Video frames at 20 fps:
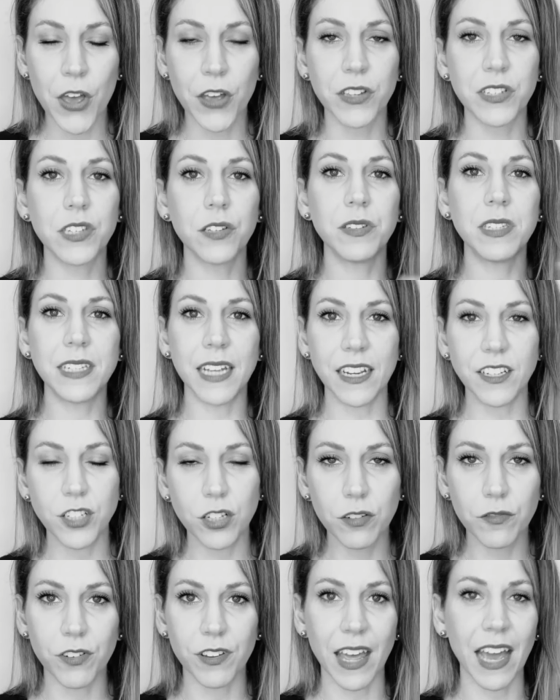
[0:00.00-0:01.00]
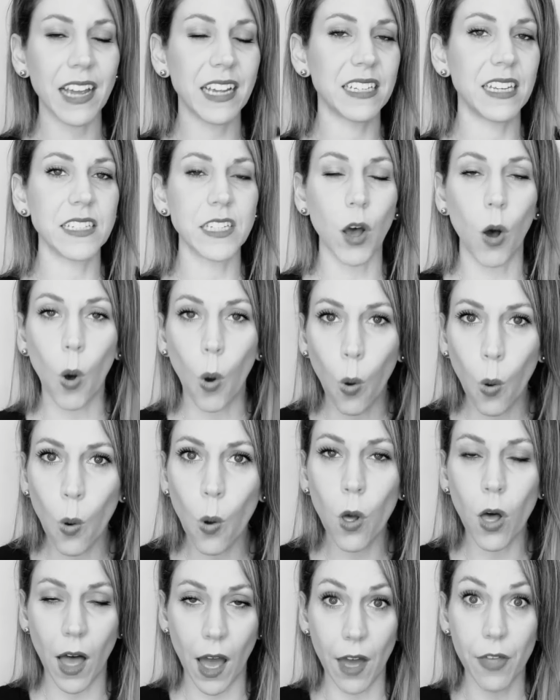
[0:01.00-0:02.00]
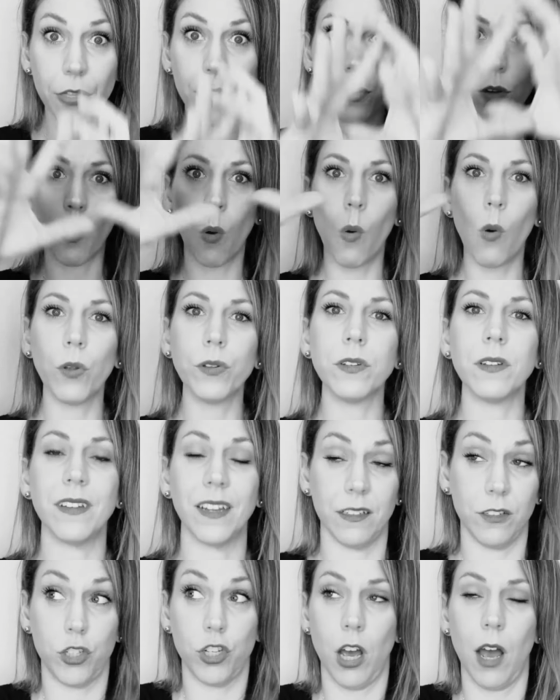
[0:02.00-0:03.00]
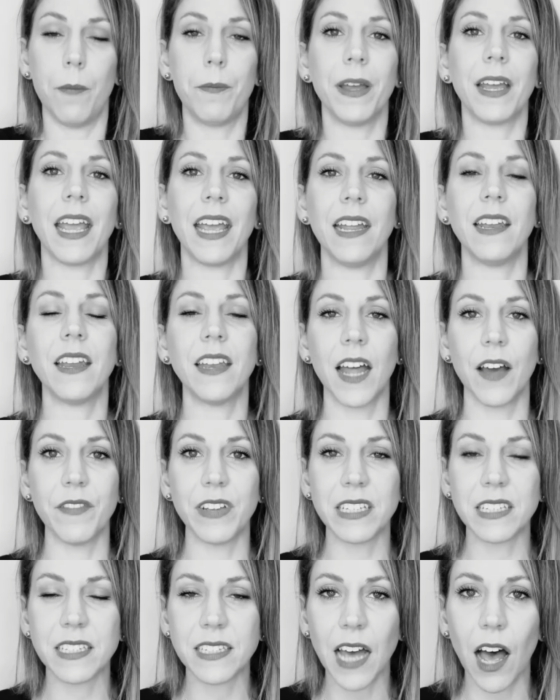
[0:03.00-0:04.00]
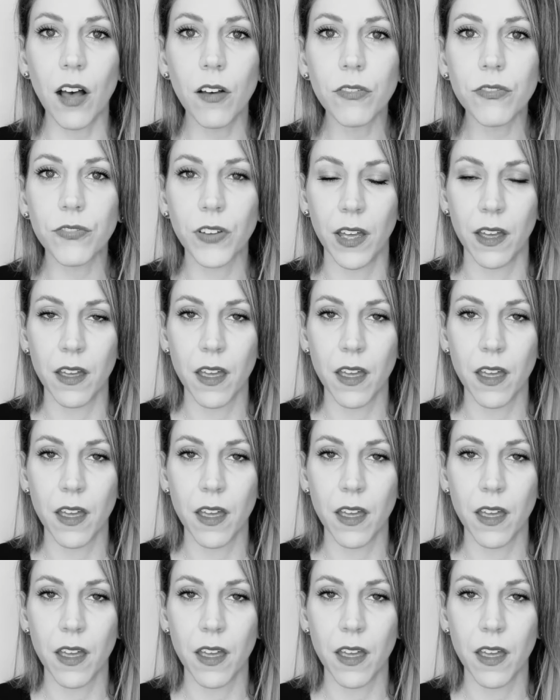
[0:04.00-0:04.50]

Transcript: So stay tuned for that because that's a whole other whole uh, topic in and of itself.